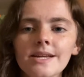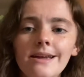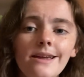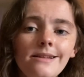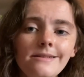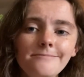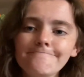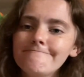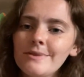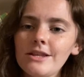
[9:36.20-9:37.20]
In
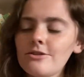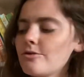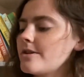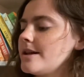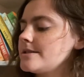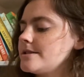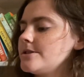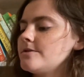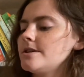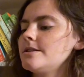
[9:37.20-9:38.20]
the Throne of Glass
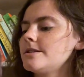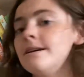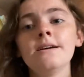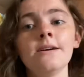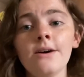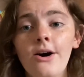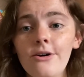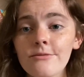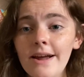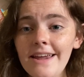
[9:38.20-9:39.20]
series.
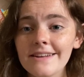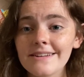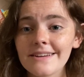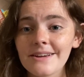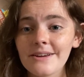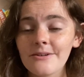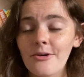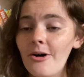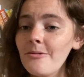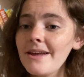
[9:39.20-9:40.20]
Alright,
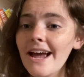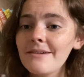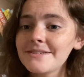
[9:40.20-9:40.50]
all we have is